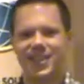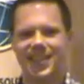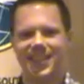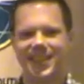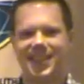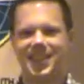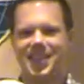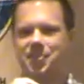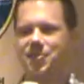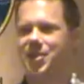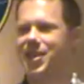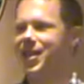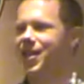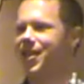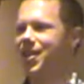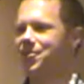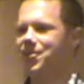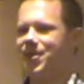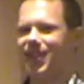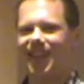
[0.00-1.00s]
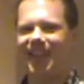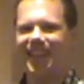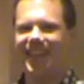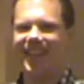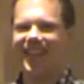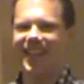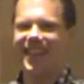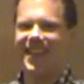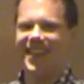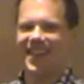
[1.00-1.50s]
TCP/IP,
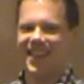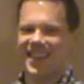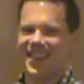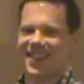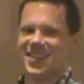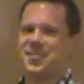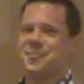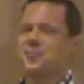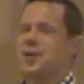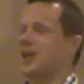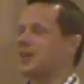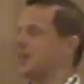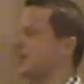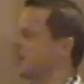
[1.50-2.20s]
and Martin,